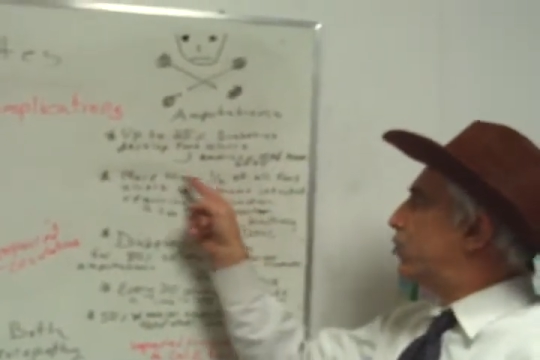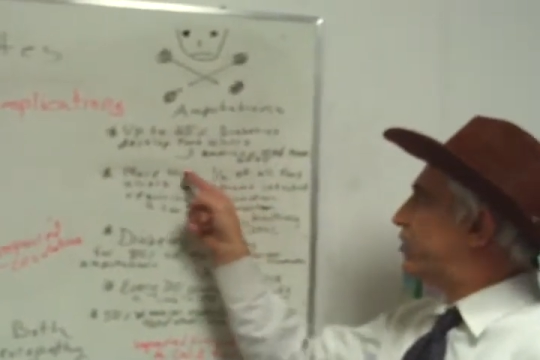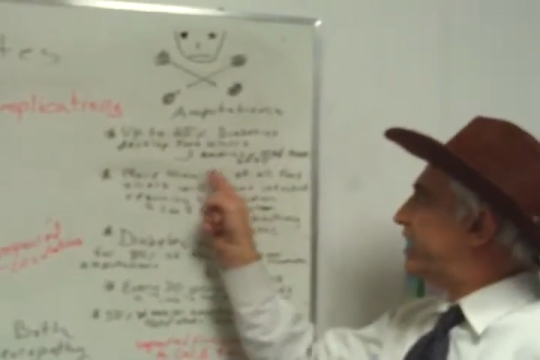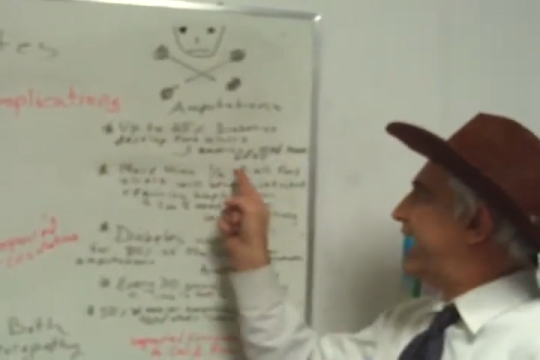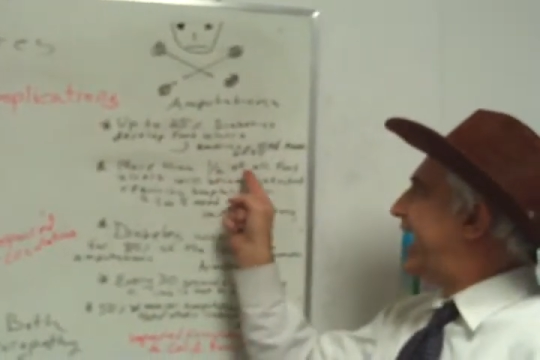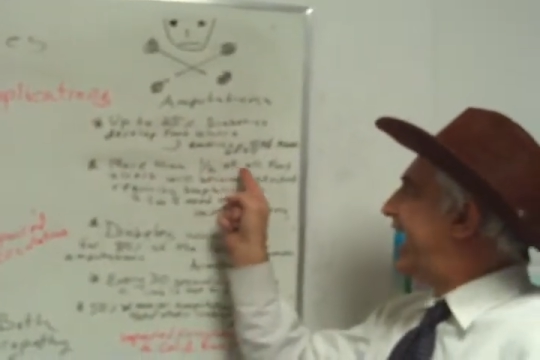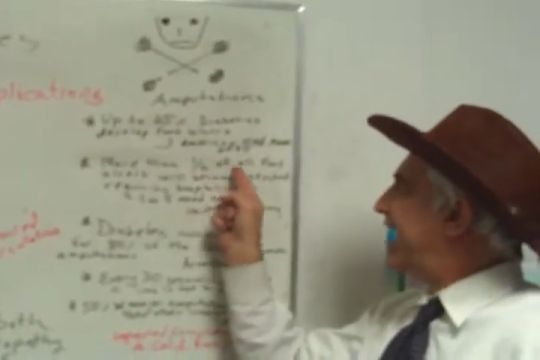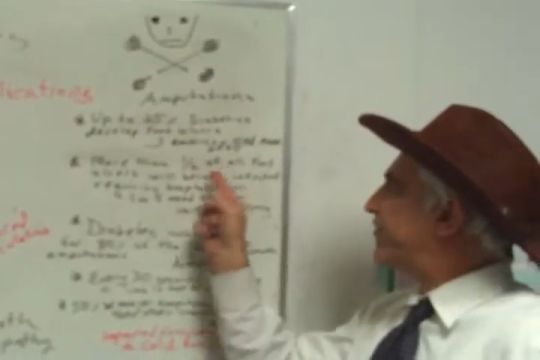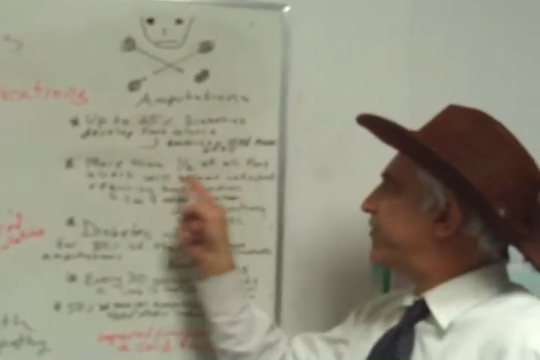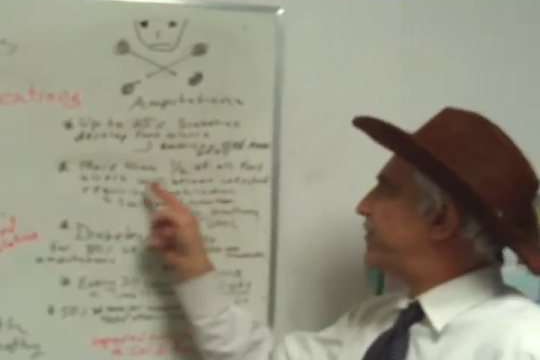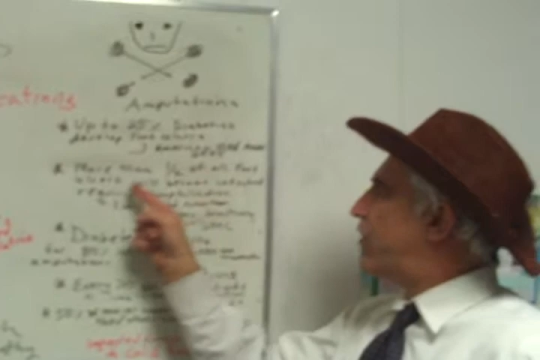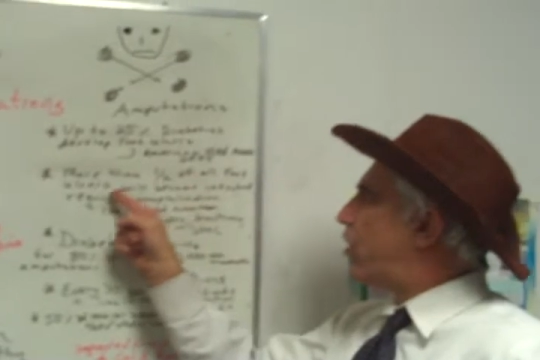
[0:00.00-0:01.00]
More than
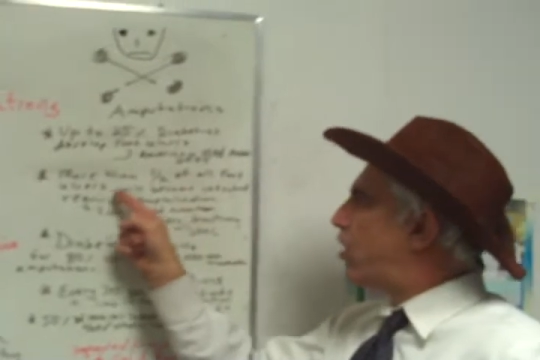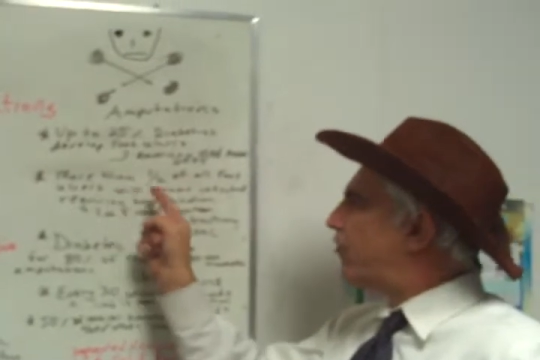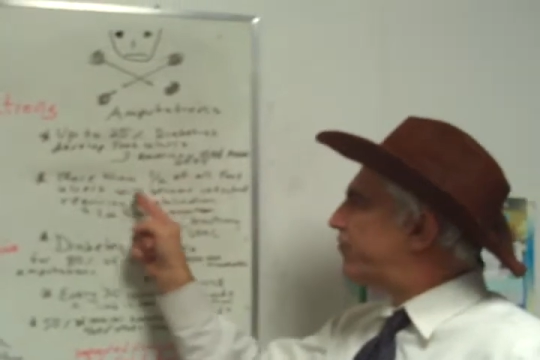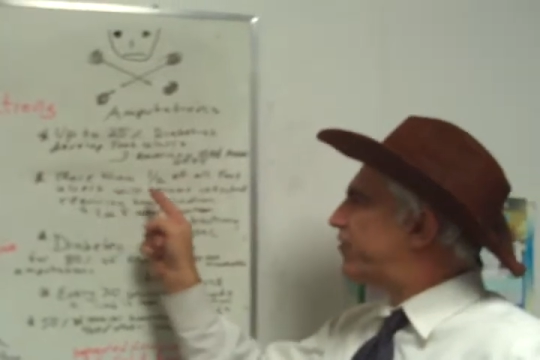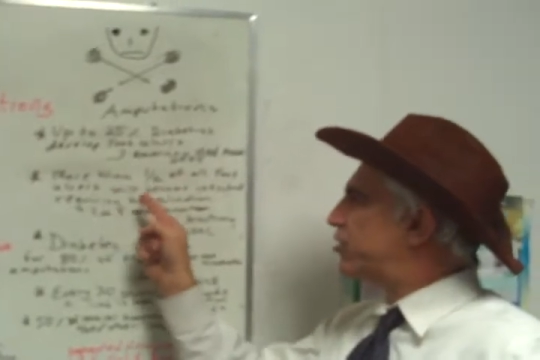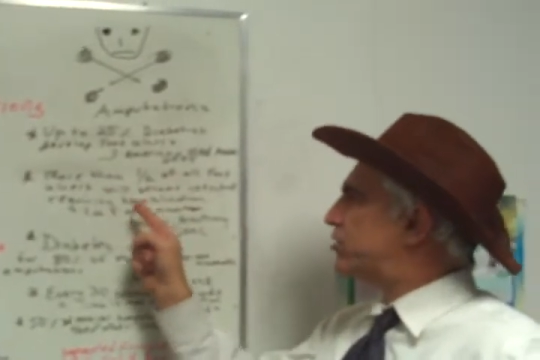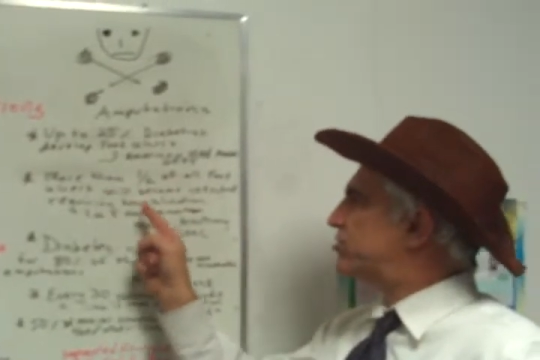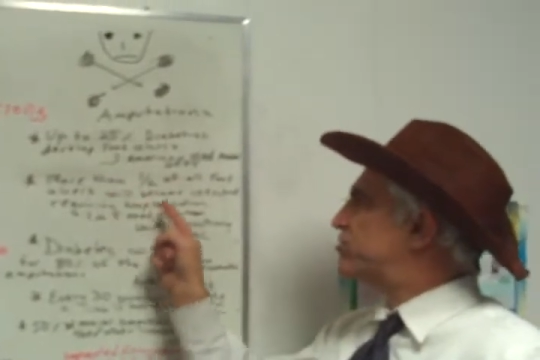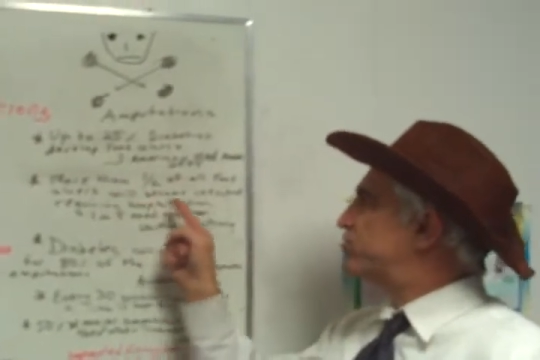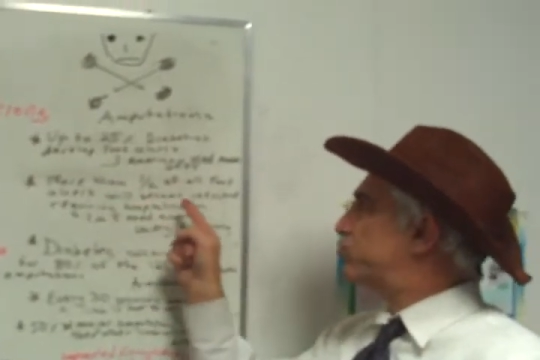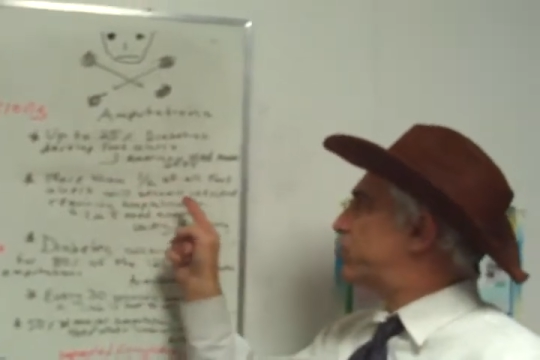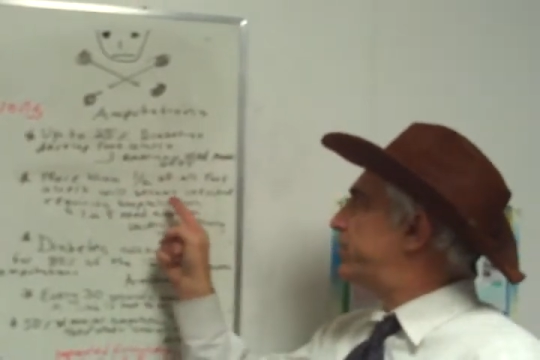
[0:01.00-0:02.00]
half of all foot
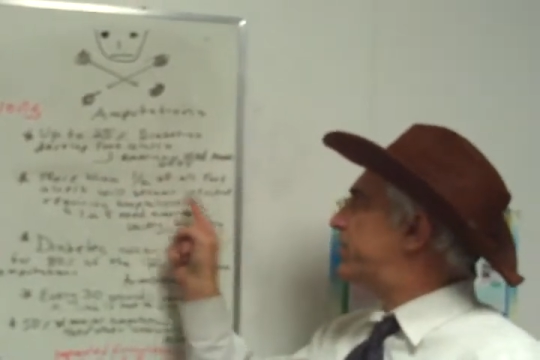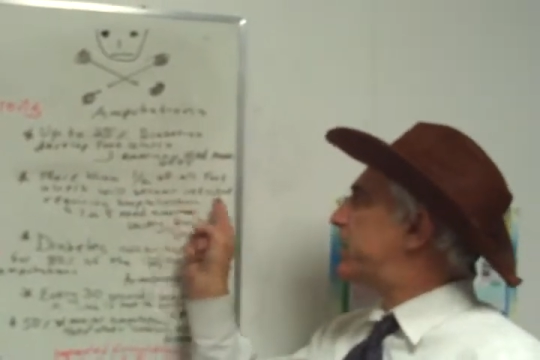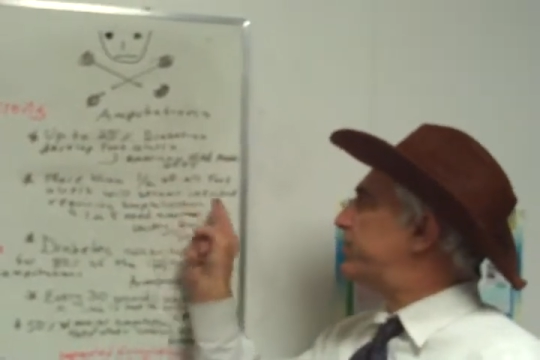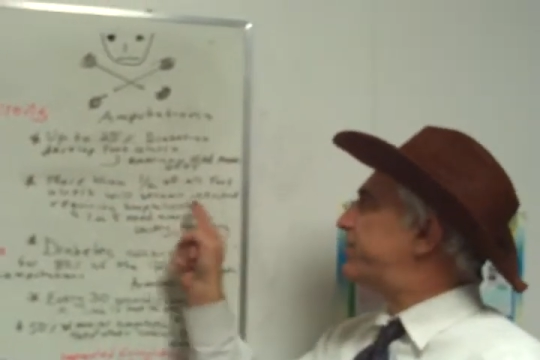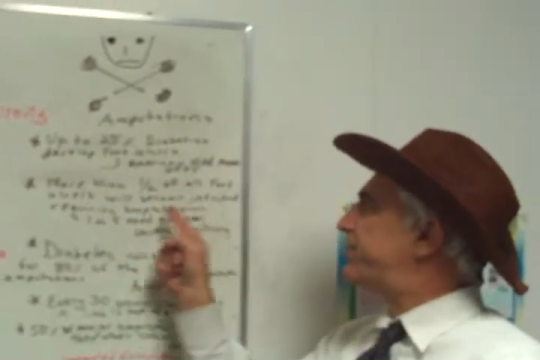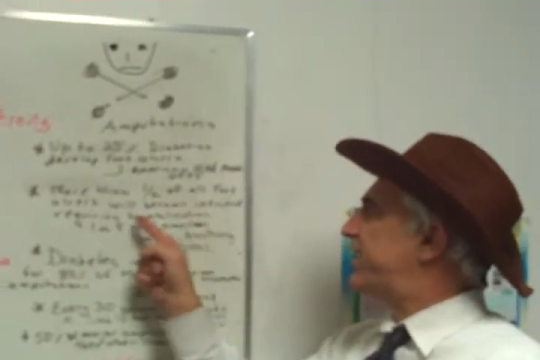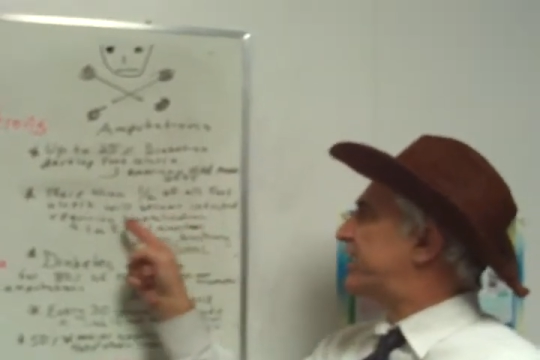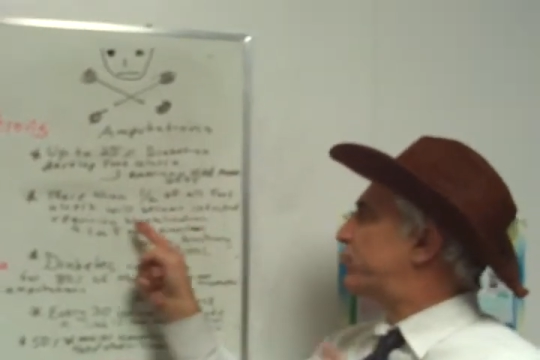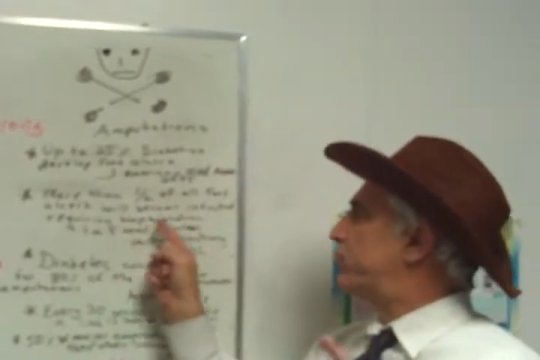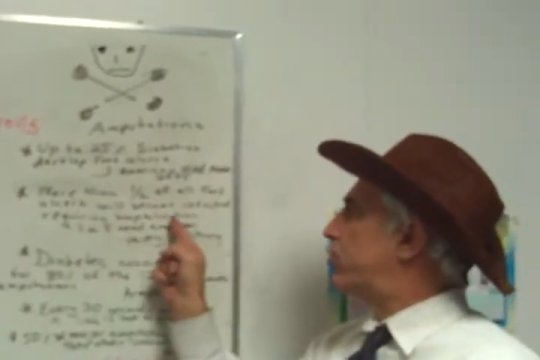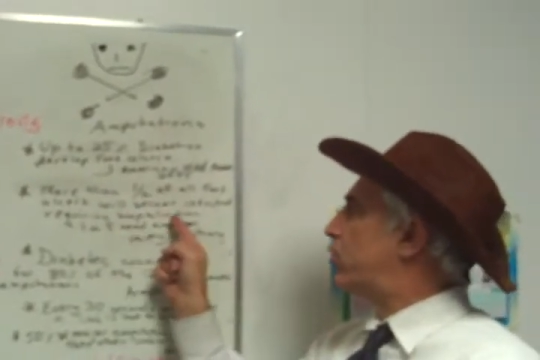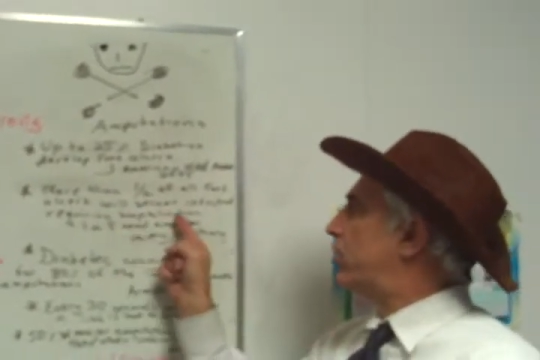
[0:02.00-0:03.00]
ulcers will become
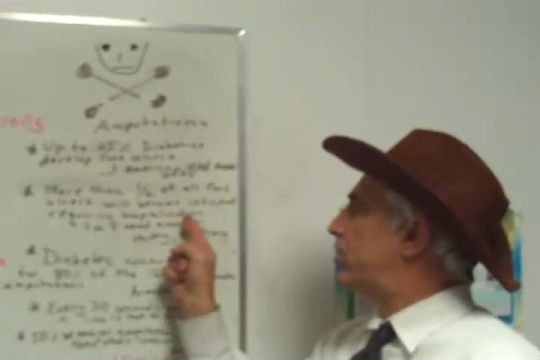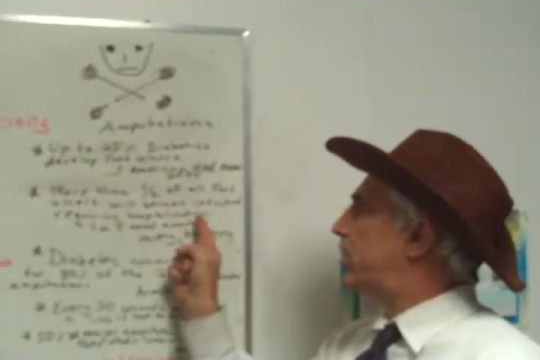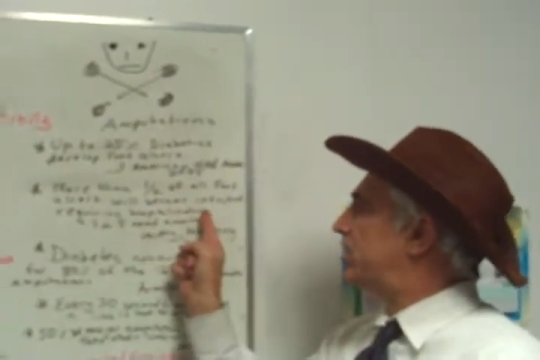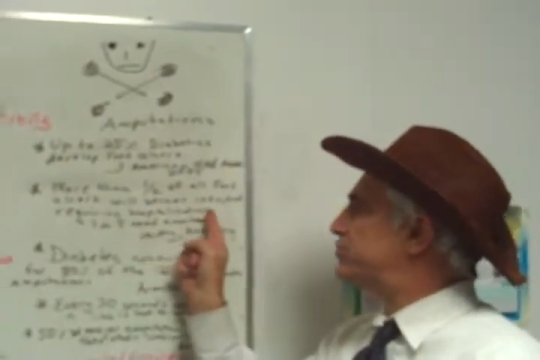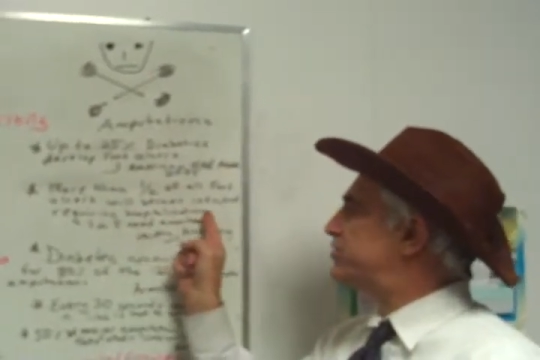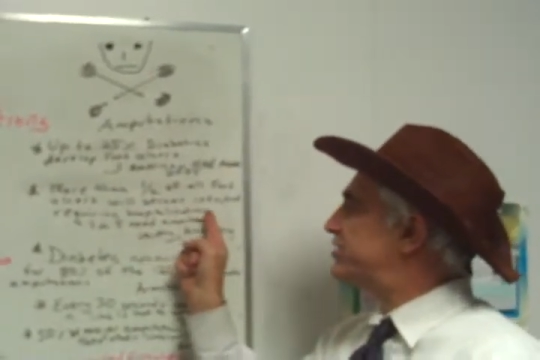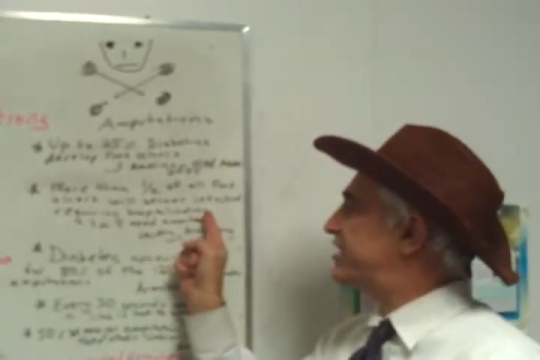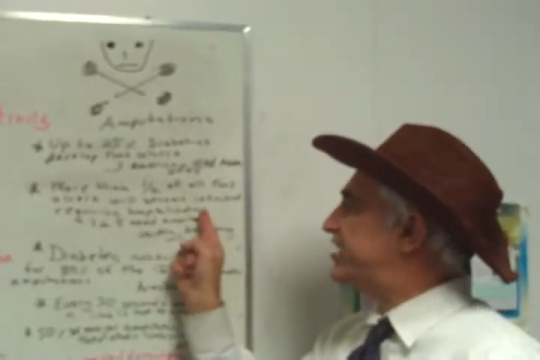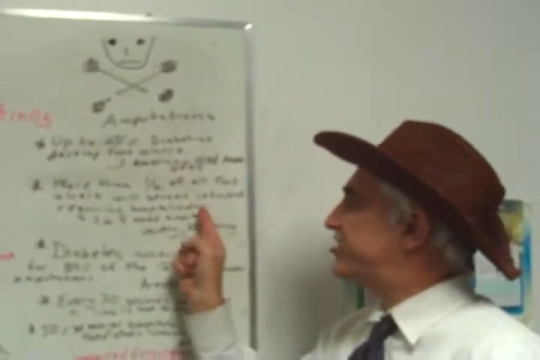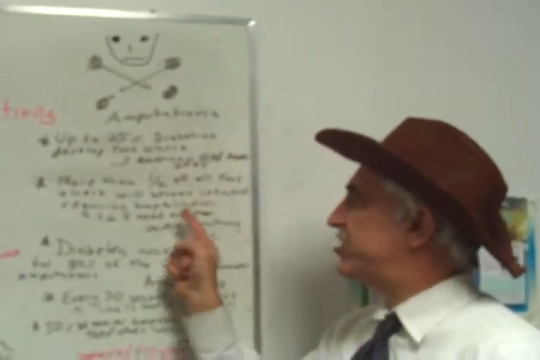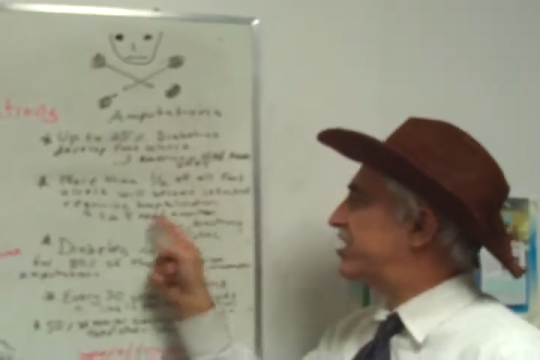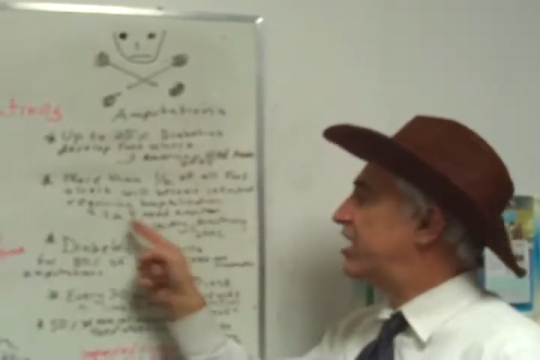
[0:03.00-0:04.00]
infected, requiring
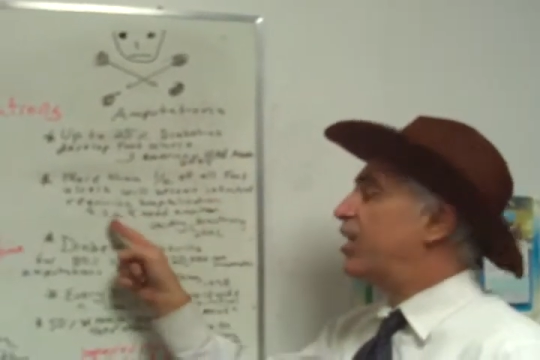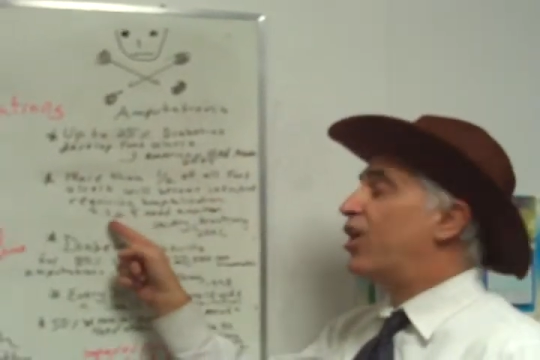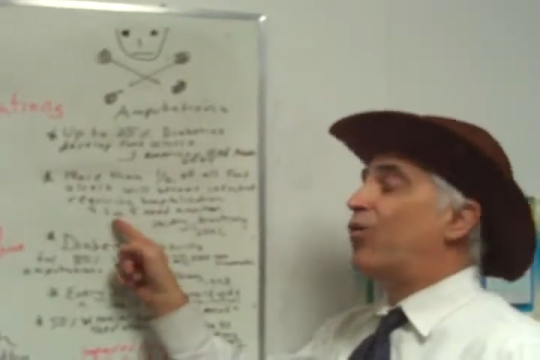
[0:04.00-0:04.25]
hospitalization.